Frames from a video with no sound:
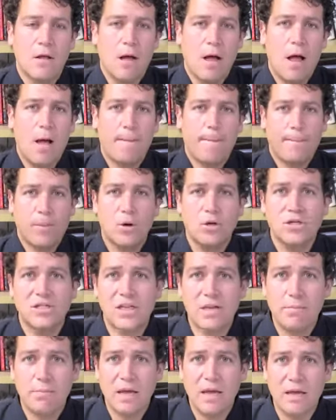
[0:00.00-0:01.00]
Um,
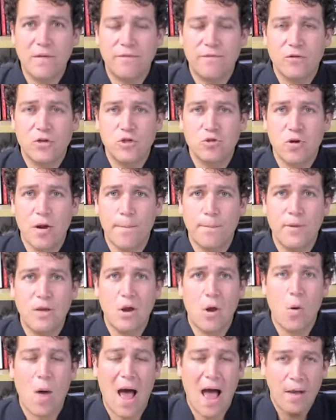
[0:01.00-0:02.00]
personally, me for shrimp, you
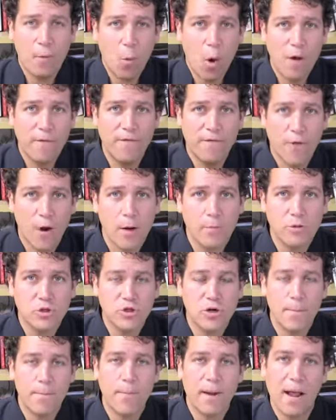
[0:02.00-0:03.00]
know, I want farm
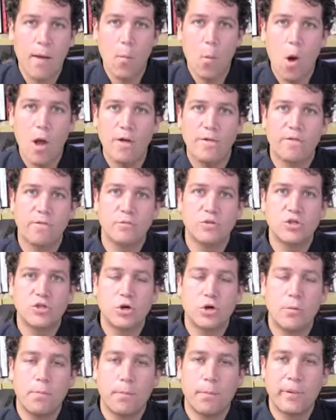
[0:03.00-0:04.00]
shrimp, but I want it from
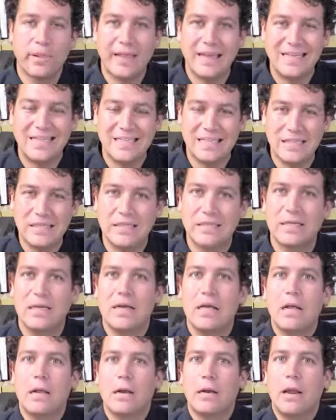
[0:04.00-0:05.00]
certain places
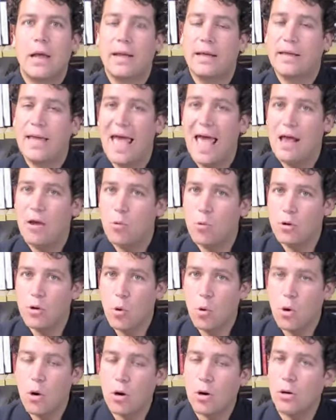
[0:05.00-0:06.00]
like
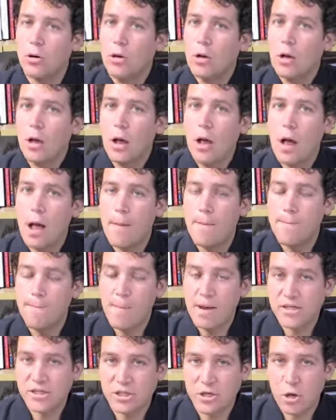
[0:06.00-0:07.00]
Ecuador. Um,
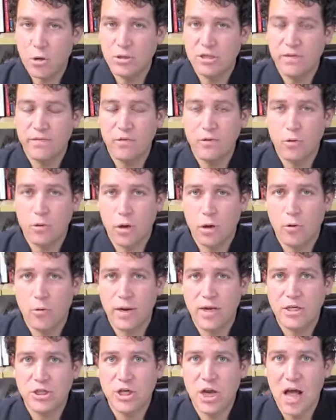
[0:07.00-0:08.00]
Mexico's even doing a
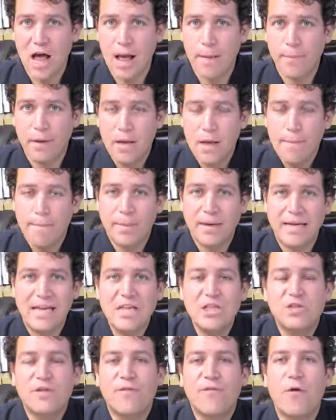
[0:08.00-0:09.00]
great job. But
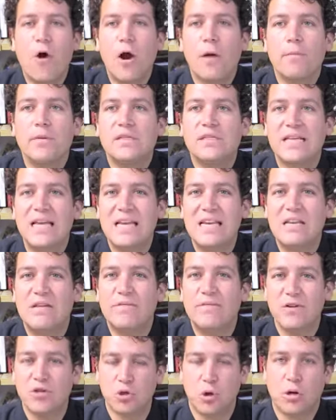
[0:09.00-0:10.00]
each farm is
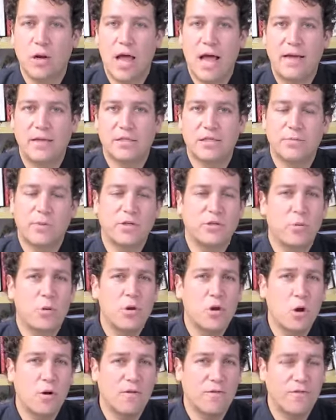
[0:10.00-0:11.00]
individualized, especially
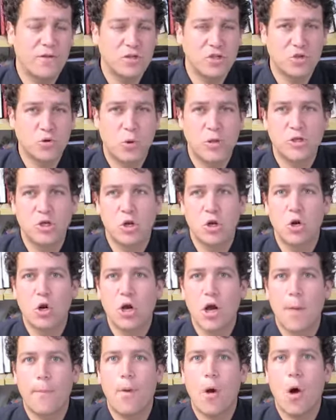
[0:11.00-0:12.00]
when you go to Fish Choice. You can
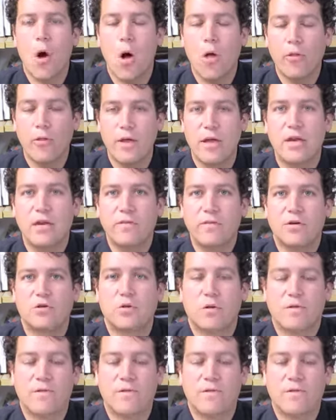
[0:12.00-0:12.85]
look up all the individual